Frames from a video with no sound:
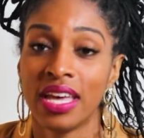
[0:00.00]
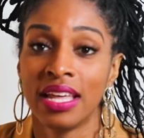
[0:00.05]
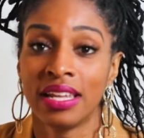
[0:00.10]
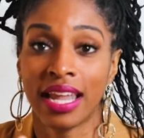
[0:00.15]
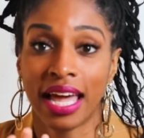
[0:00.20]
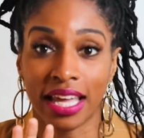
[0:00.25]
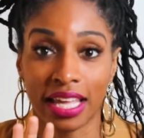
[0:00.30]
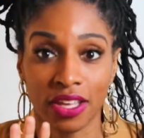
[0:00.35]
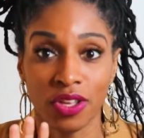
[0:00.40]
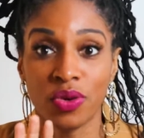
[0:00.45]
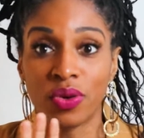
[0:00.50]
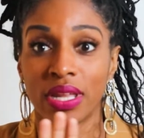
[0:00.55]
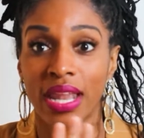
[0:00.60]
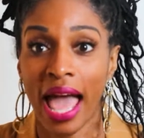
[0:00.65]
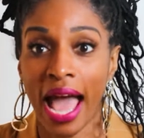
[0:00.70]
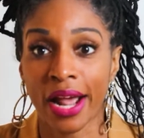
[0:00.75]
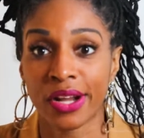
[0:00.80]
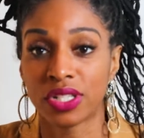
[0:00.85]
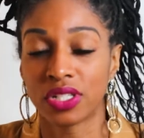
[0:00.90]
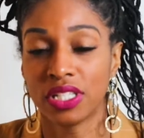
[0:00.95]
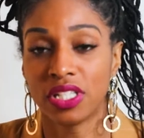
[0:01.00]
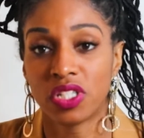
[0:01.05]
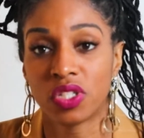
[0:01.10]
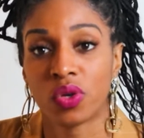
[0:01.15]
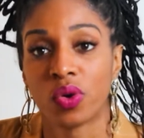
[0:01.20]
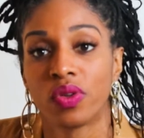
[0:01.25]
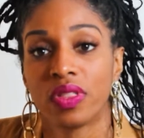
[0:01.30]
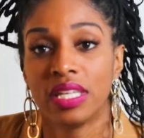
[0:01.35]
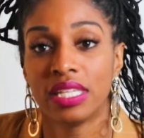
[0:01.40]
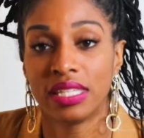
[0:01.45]
Like you can actually
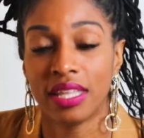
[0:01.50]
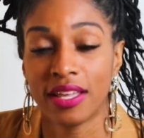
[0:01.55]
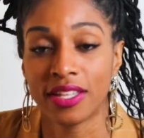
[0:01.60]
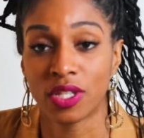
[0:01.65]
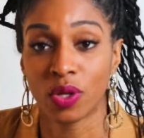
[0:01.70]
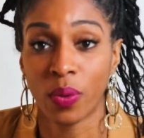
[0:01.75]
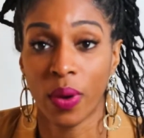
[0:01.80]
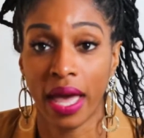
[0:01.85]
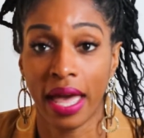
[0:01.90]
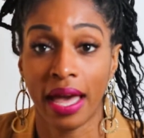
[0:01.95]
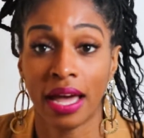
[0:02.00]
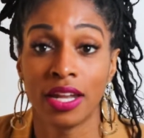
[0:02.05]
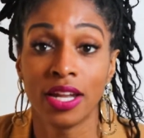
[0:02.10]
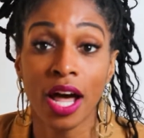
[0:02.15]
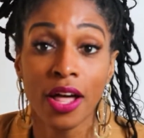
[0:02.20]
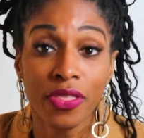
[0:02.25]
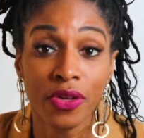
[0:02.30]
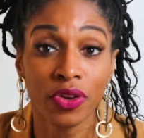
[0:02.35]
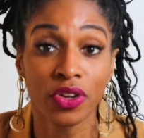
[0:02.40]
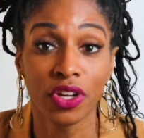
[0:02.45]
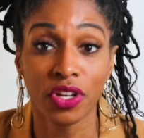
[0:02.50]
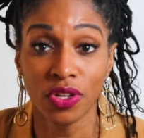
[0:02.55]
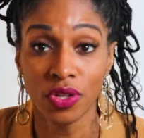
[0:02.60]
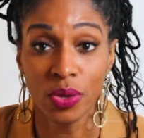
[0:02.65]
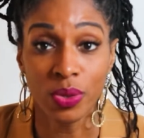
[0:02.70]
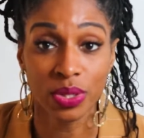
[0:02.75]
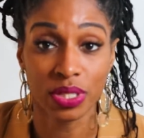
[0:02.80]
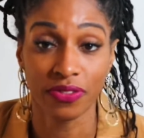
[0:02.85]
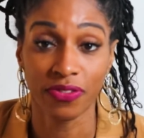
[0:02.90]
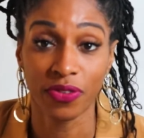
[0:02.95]
store these things away. Another good
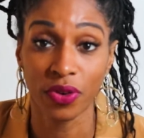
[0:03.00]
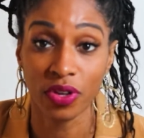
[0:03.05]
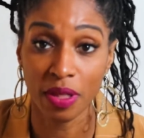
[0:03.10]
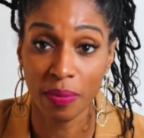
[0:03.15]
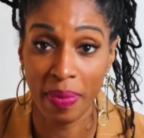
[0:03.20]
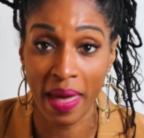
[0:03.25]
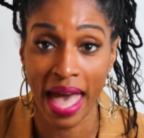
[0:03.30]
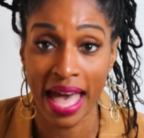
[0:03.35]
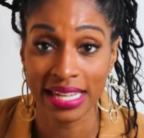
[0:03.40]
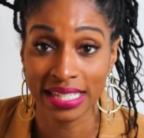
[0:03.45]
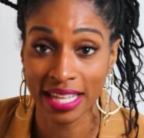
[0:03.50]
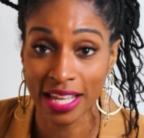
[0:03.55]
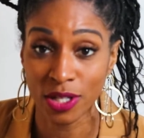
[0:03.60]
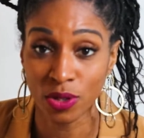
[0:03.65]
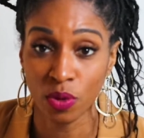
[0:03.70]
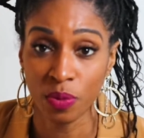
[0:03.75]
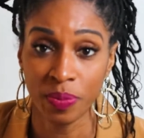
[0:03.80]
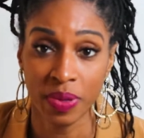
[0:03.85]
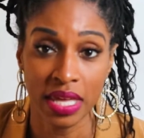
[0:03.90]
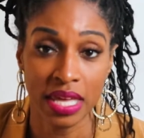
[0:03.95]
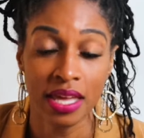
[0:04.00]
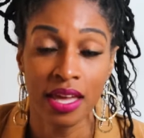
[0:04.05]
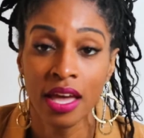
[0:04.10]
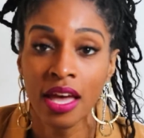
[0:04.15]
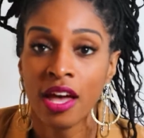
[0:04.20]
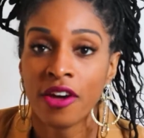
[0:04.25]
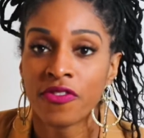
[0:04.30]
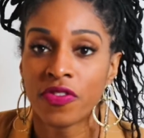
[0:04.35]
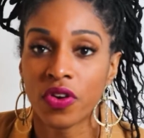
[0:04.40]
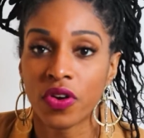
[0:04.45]
use for the baskets would be
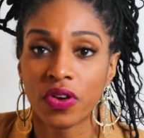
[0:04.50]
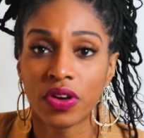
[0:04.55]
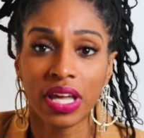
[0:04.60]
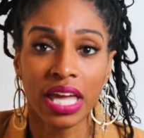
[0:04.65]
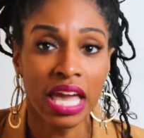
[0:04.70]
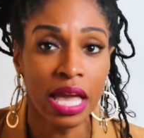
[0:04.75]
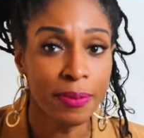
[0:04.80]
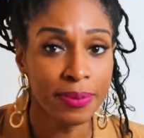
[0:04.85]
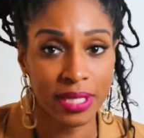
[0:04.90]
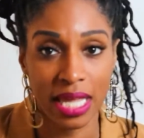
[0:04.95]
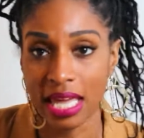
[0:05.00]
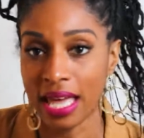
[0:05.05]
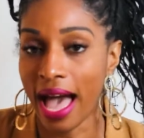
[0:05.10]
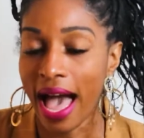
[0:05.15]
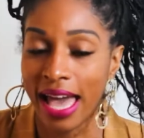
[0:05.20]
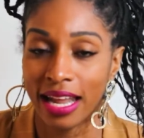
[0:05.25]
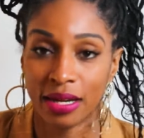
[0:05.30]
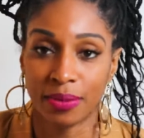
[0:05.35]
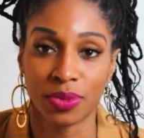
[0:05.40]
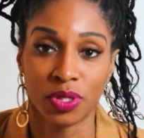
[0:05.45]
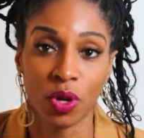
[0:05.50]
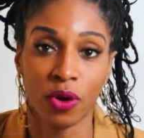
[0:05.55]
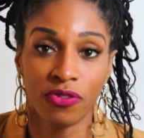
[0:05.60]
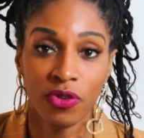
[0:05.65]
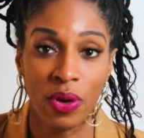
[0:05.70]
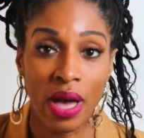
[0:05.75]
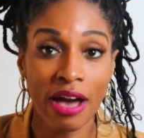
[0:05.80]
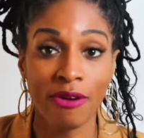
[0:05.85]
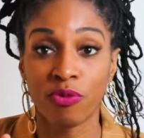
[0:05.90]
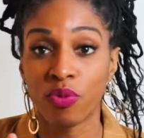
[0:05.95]
for keepsake items. So if
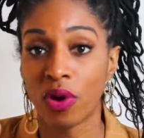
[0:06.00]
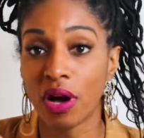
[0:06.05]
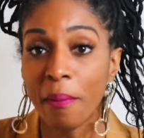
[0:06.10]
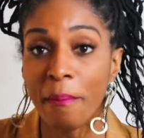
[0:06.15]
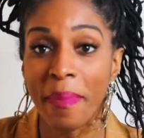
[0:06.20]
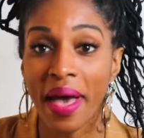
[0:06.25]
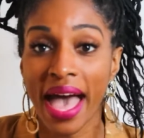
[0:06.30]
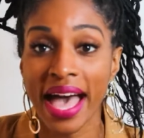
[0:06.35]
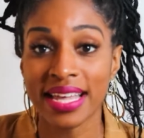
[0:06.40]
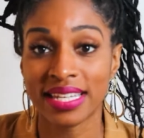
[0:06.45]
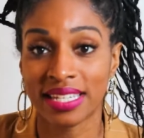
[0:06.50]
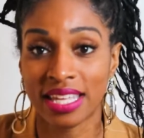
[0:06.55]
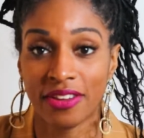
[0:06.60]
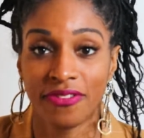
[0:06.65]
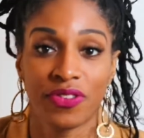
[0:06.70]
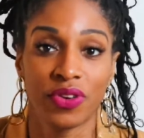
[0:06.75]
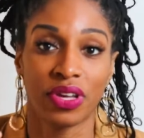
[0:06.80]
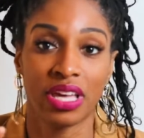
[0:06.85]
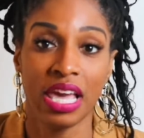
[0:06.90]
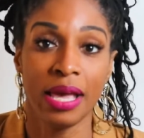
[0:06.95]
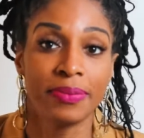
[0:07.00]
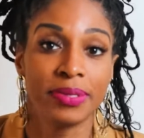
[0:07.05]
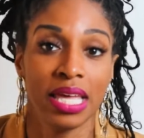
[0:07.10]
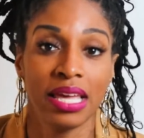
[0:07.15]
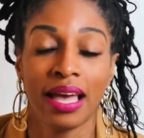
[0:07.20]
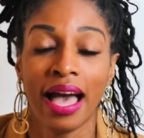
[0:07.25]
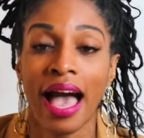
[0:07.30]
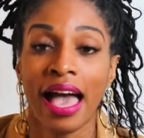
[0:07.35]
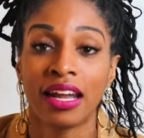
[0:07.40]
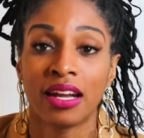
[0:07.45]
you have one basket for keepsake
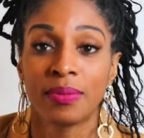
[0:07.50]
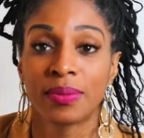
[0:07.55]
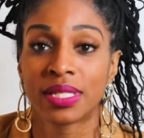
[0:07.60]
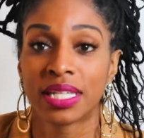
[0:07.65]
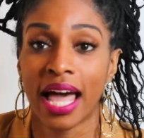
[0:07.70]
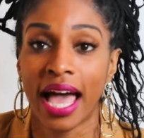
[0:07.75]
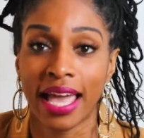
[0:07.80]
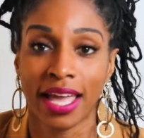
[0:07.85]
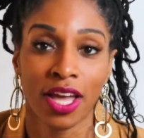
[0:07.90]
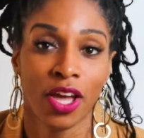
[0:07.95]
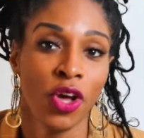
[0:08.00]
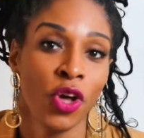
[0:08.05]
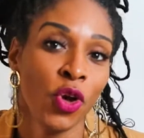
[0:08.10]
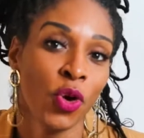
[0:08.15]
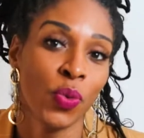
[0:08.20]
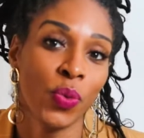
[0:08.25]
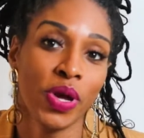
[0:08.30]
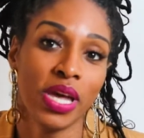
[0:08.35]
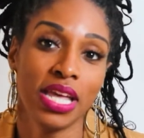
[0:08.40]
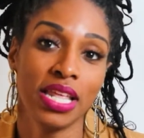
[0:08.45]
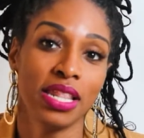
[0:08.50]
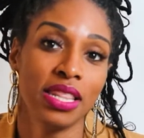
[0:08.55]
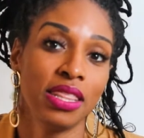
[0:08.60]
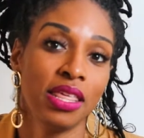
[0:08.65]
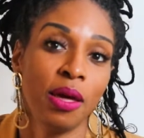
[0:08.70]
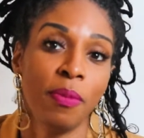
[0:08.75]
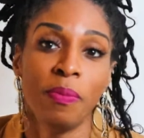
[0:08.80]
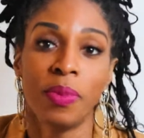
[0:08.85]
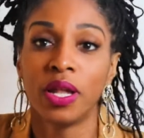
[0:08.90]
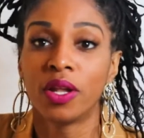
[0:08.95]
items, like when the
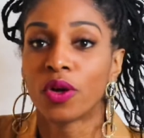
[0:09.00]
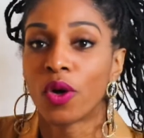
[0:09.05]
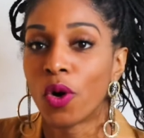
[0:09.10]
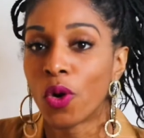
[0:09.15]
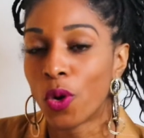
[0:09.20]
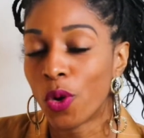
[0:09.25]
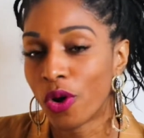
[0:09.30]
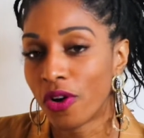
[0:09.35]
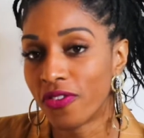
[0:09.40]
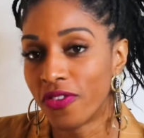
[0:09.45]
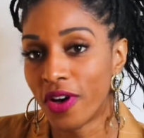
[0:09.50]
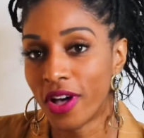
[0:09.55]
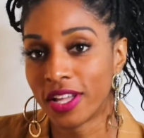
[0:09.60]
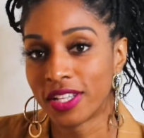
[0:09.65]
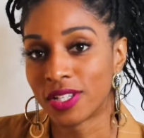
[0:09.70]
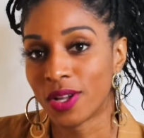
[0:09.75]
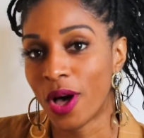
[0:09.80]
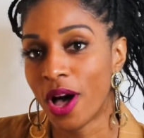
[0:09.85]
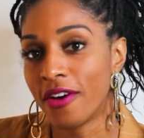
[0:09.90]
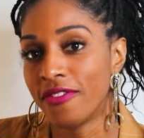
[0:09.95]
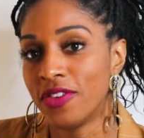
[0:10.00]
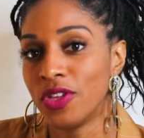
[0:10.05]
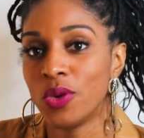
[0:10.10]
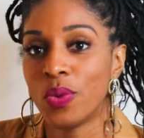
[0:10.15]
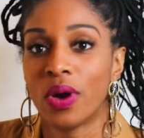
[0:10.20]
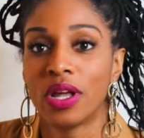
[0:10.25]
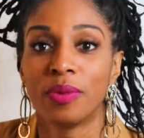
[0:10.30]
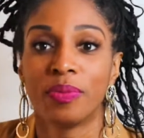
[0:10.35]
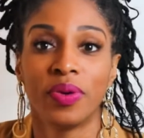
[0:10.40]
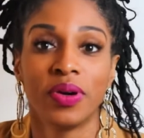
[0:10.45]
umbilical cord falls off and you
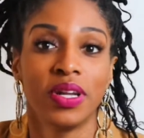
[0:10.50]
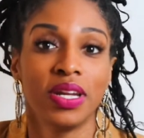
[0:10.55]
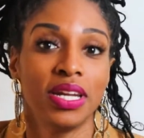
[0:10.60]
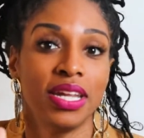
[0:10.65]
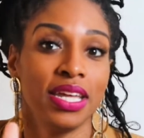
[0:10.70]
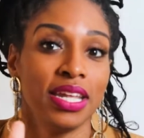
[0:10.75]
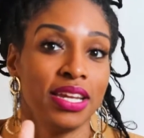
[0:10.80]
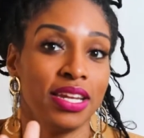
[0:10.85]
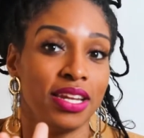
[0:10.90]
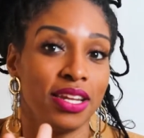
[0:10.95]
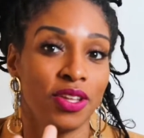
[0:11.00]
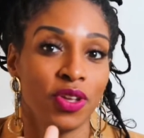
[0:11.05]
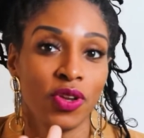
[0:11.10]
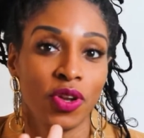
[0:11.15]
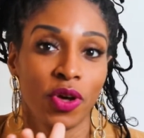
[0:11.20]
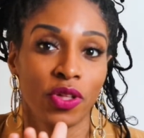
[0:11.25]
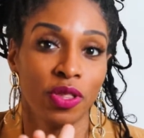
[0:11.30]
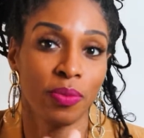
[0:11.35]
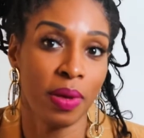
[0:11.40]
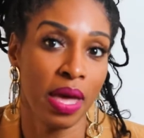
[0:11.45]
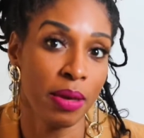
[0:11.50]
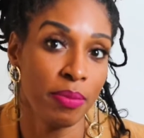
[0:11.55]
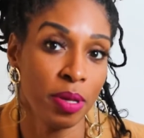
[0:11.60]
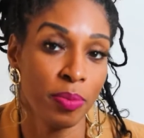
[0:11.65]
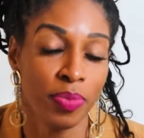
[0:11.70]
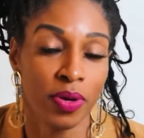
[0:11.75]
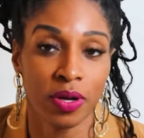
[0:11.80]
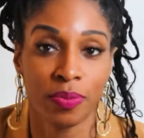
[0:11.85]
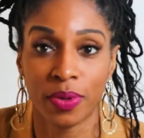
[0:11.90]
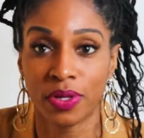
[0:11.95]
want to put it in, the baby
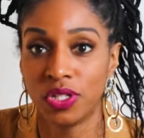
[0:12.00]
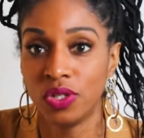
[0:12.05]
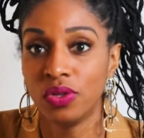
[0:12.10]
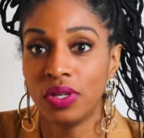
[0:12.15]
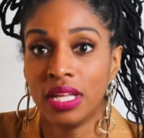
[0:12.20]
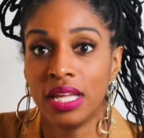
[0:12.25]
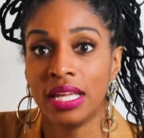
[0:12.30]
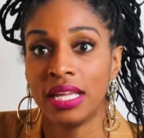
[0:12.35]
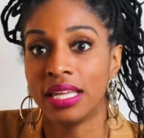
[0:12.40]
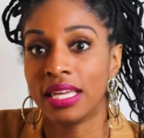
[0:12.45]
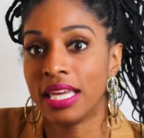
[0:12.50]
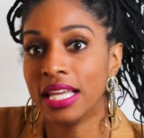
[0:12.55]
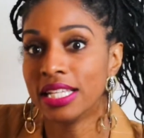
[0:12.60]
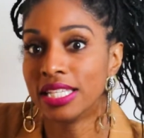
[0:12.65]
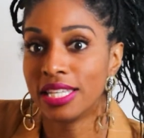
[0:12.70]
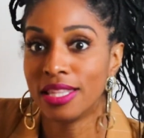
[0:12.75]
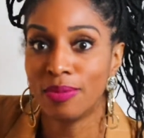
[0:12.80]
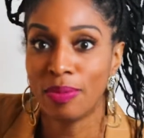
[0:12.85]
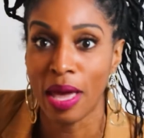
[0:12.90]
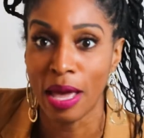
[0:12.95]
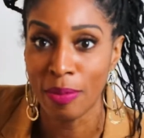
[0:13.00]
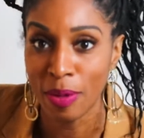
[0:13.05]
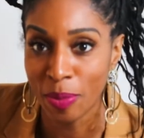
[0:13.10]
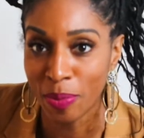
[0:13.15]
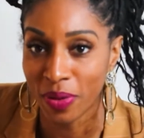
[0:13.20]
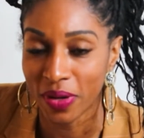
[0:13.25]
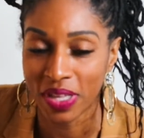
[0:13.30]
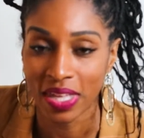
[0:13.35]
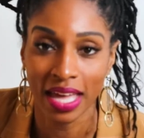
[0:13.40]
book, but you didn't get to the baby book